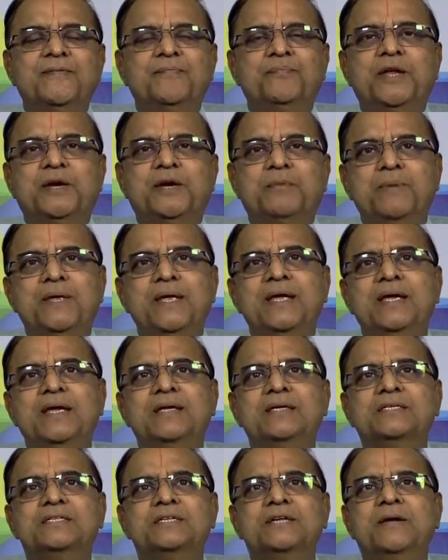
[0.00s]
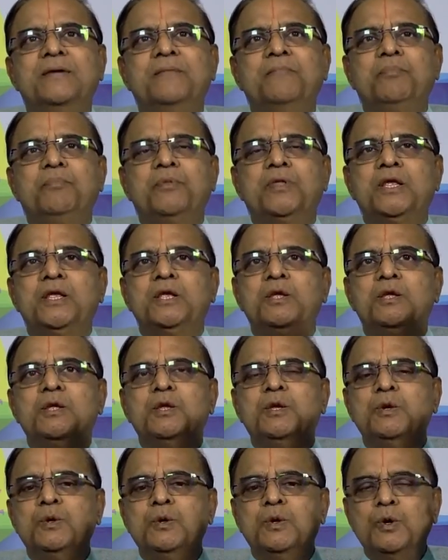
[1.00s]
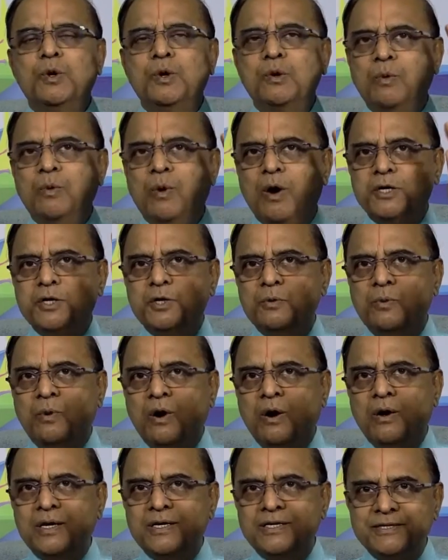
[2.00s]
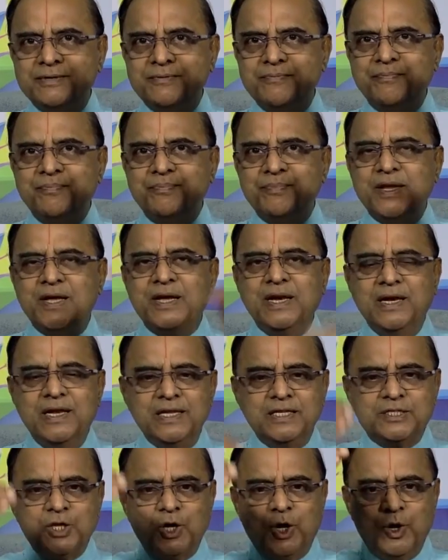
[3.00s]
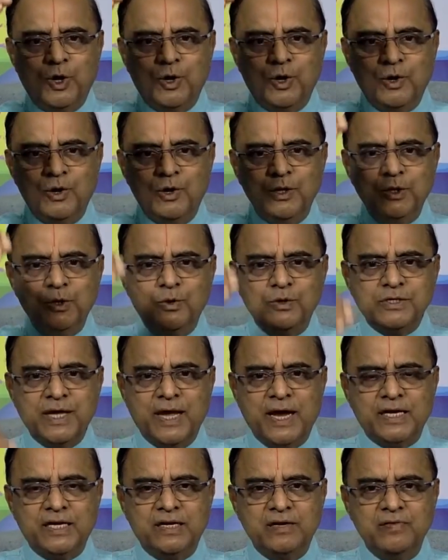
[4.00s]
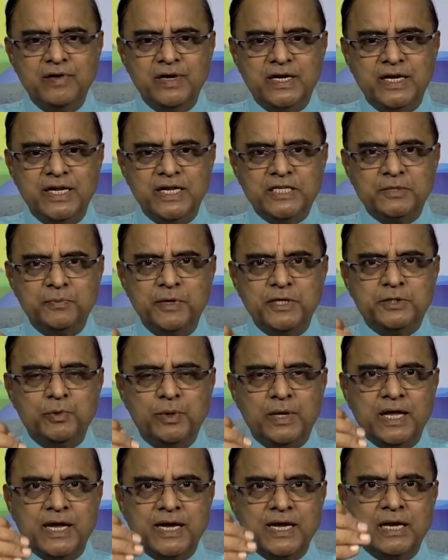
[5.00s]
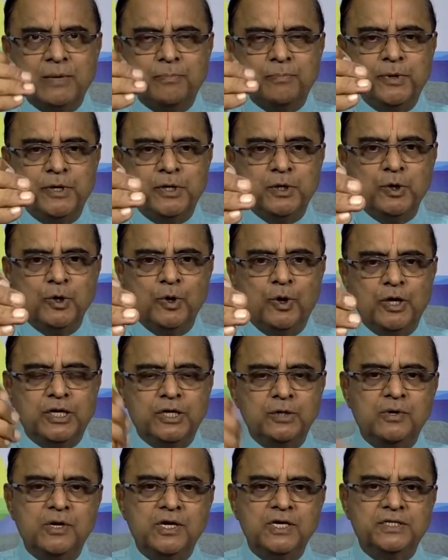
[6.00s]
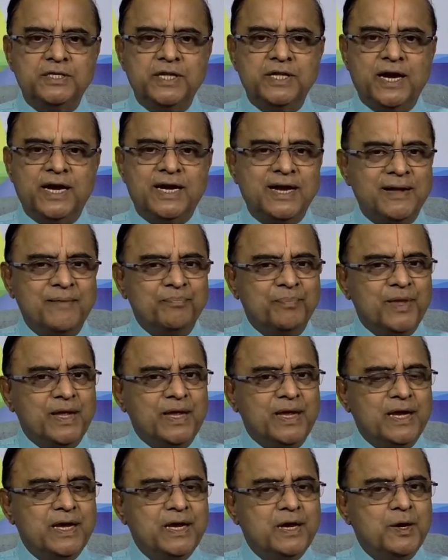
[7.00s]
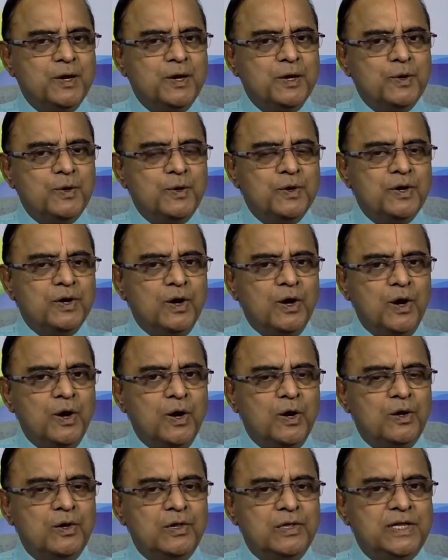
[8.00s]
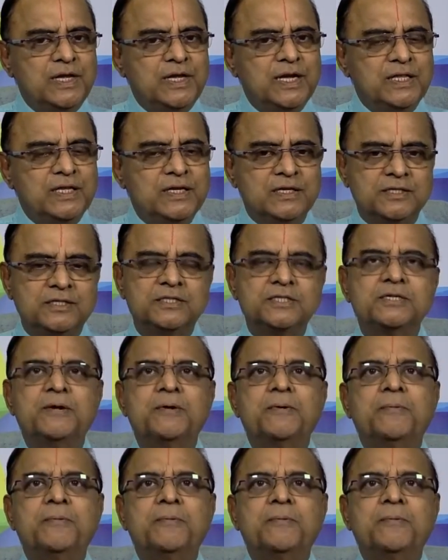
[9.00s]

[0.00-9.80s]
That means you know what you want, list all those activities which will help you to go towards that, ignore all the others.